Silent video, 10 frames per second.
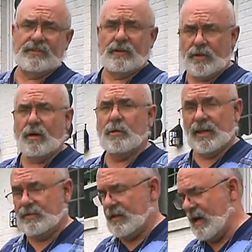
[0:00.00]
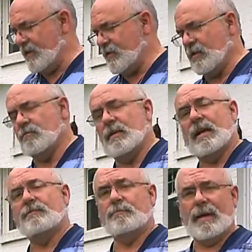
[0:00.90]
They're double this size, so when
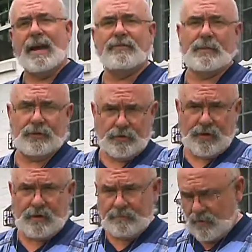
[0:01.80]
I pack for my trip,